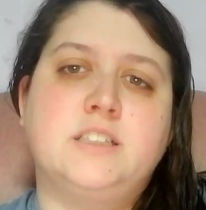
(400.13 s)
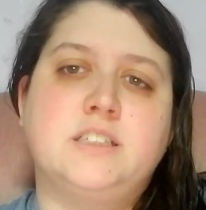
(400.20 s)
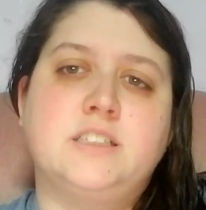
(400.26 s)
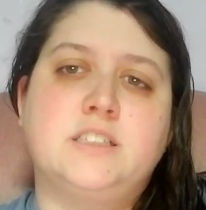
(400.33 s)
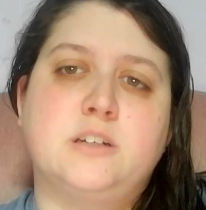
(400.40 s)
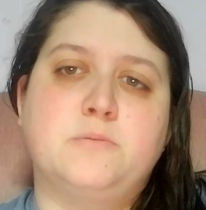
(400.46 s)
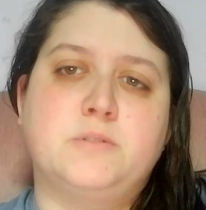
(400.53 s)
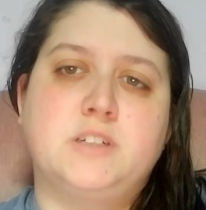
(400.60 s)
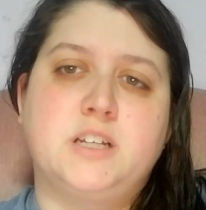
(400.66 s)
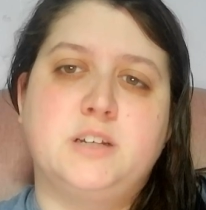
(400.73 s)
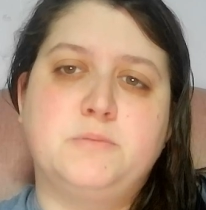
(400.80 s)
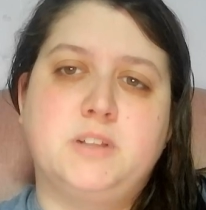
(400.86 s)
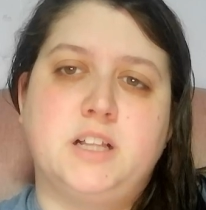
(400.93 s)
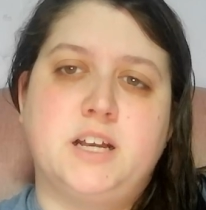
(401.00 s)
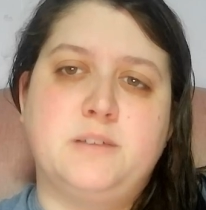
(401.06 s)
The
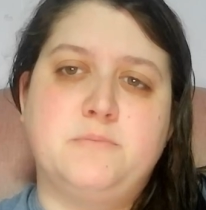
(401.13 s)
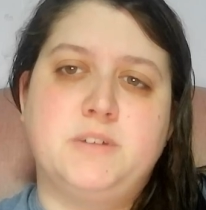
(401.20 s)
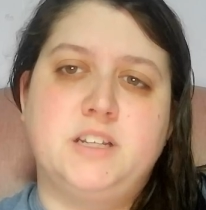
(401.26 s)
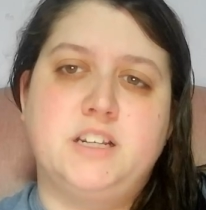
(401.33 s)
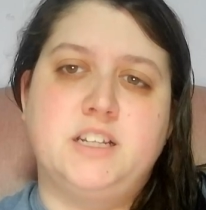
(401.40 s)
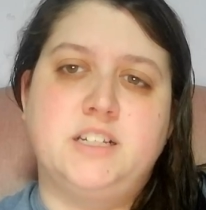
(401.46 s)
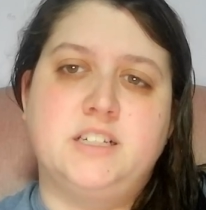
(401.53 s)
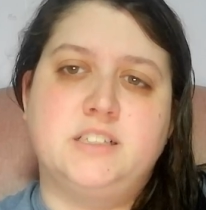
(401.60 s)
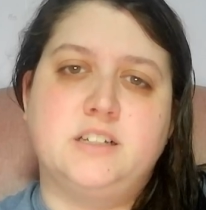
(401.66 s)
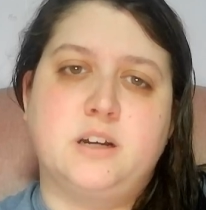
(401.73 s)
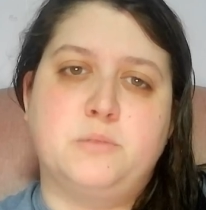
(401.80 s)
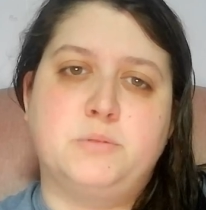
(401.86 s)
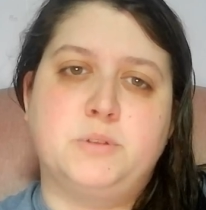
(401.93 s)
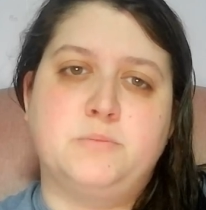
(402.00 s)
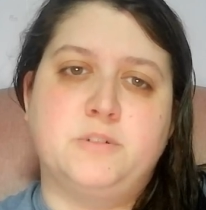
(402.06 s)
summertime climate is
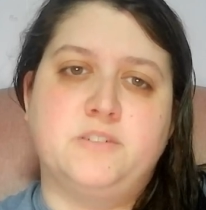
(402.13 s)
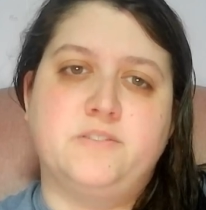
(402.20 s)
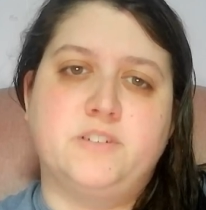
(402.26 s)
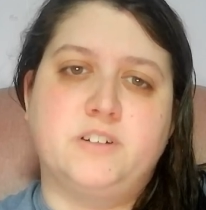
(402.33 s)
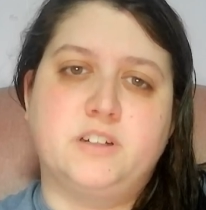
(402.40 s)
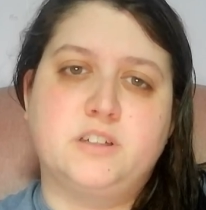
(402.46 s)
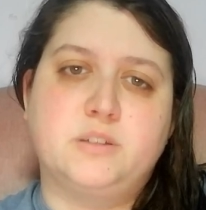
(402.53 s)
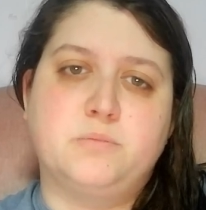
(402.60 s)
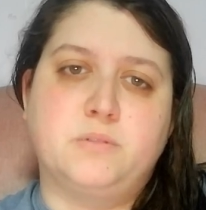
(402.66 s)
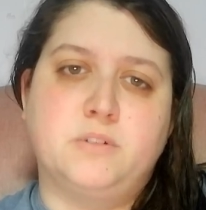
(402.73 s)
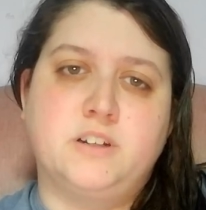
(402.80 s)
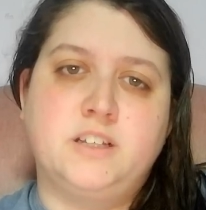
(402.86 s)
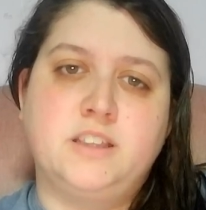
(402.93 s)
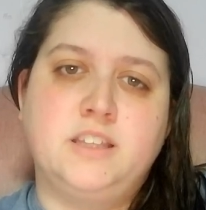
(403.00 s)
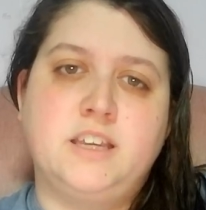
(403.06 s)
optimal for
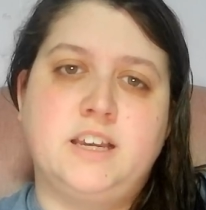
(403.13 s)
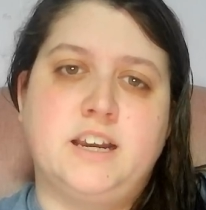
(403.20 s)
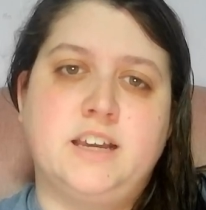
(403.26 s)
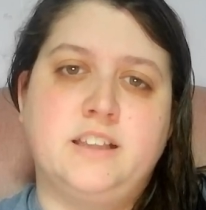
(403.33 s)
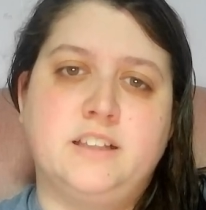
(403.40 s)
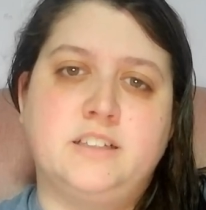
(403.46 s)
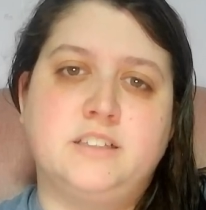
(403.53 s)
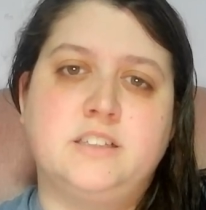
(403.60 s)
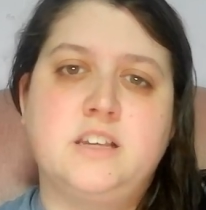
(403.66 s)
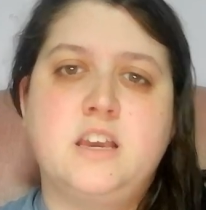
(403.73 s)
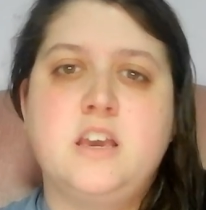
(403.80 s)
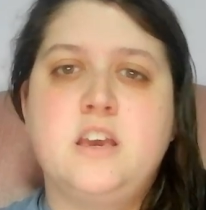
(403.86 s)
exploring the island's